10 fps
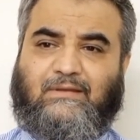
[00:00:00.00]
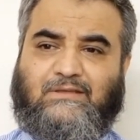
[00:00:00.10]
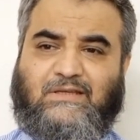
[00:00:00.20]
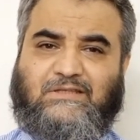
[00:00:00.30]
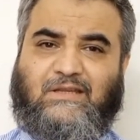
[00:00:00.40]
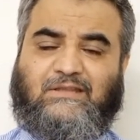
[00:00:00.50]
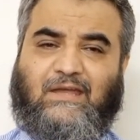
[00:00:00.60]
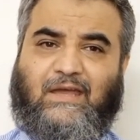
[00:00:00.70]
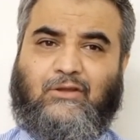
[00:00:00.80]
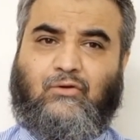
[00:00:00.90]
Just in
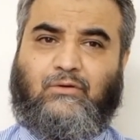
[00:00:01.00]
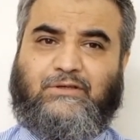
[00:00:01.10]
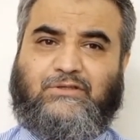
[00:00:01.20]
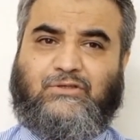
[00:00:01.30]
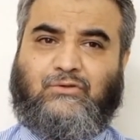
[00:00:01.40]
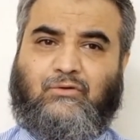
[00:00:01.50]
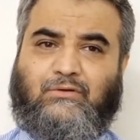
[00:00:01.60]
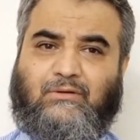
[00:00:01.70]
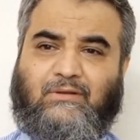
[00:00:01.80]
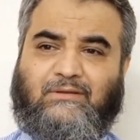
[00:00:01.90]
the arrow it is
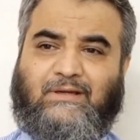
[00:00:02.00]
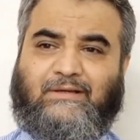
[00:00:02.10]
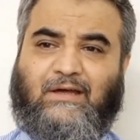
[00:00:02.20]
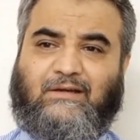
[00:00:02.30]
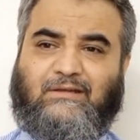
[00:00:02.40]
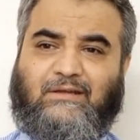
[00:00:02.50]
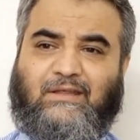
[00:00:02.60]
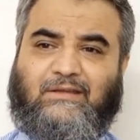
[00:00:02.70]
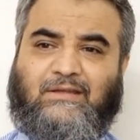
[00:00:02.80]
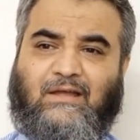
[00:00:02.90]
shown the darker
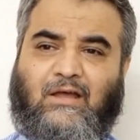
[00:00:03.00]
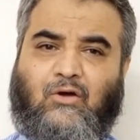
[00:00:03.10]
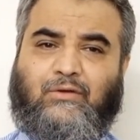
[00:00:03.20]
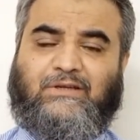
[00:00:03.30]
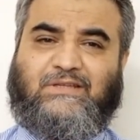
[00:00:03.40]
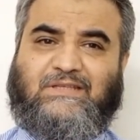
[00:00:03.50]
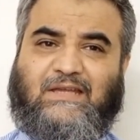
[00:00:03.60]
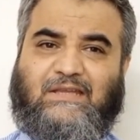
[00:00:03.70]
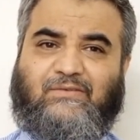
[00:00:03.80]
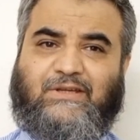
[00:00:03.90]
area, how it is
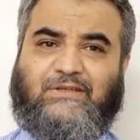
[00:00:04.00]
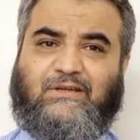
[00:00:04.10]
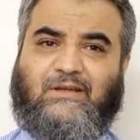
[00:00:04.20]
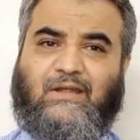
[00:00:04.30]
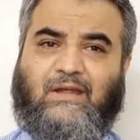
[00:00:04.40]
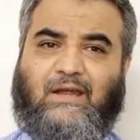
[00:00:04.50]
elevated,